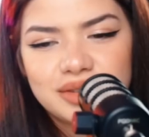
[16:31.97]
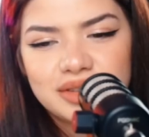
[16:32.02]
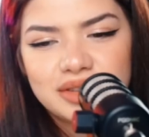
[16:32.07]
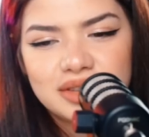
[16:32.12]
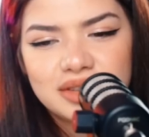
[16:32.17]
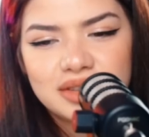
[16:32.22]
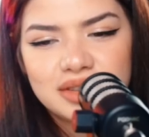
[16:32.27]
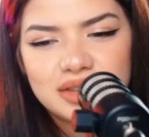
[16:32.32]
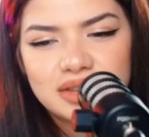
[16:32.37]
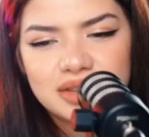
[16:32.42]

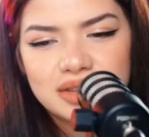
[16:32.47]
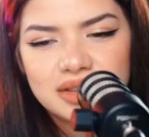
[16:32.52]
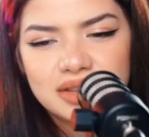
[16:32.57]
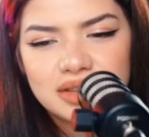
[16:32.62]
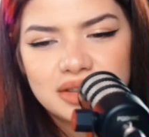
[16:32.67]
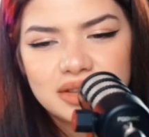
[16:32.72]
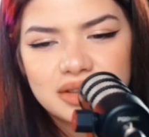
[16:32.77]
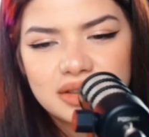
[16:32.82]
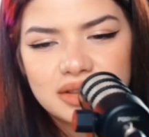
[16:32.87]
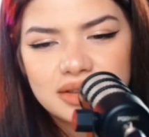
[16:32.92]

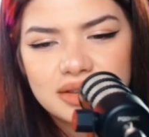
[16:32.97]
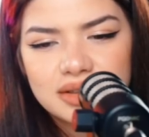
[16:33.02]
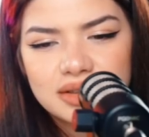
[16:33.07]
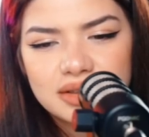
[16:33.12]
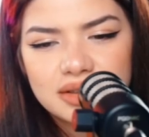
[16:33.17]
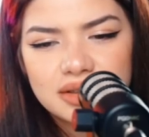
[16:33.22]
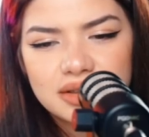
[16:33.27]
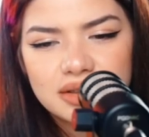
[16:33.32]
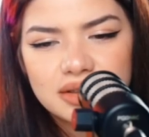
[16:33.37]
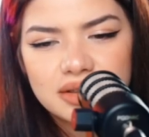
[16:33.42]

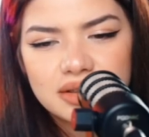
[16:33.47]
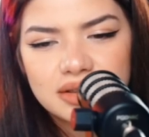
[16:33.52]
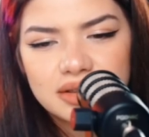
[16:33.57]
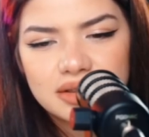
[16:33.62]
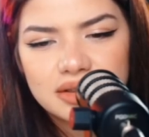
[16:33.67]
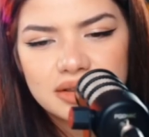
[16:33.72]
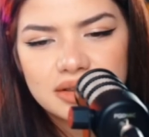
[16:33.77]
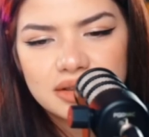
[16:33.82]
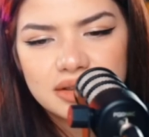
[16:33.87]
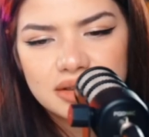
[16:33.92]

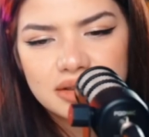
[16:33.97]
(silent)